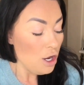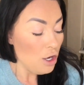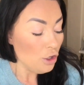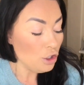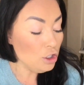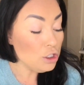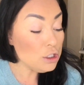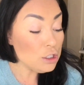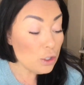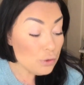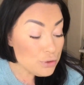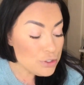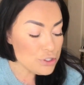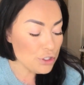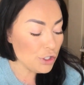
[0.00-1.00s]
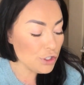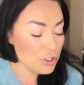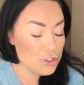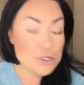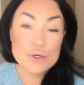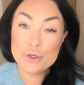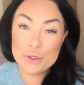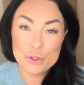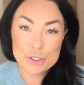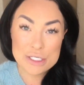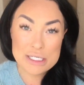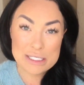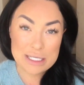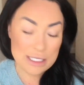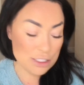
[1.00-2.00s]
closer to your
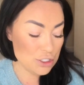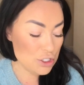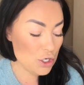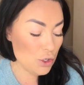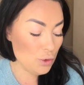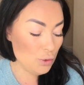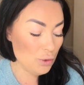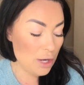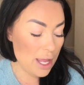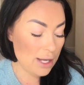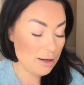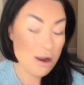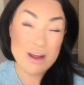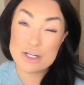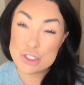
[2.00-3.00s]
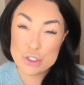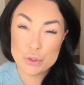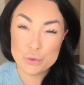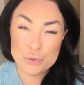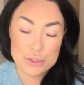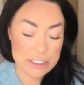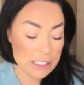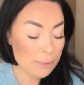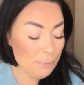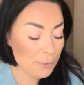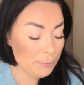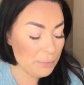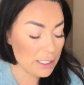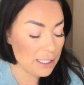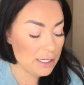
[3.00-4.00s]
skin tone and not too deep,
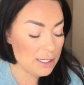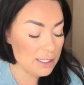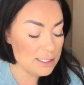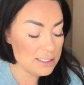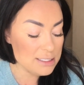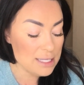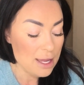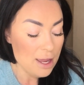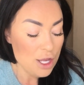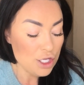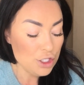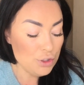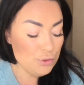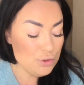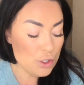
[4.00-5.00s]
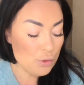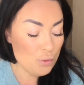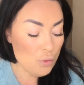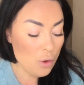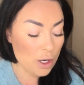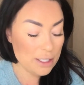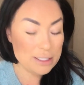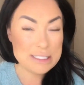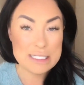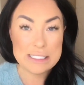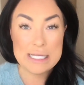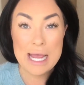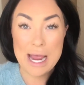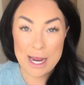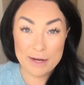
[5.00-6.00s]
because you don't want to
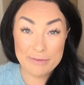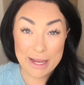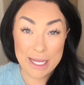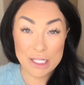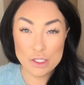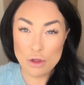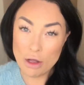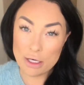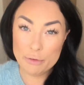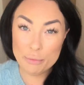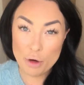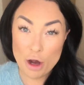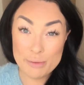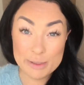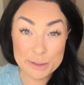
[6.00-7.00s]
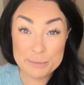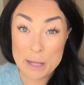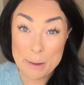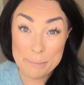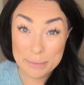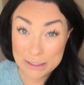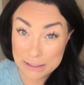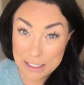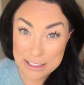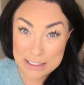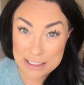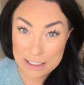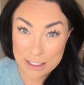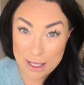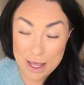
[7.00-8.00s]
have a lot of problem
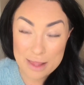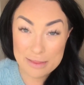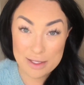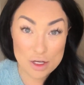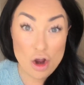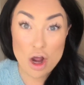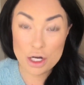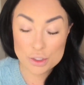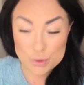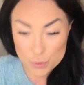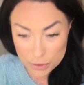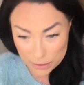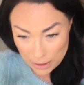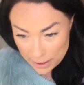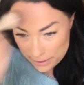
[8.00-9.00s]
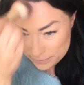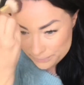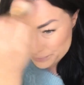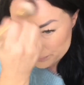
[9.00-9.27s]
blending the contour line.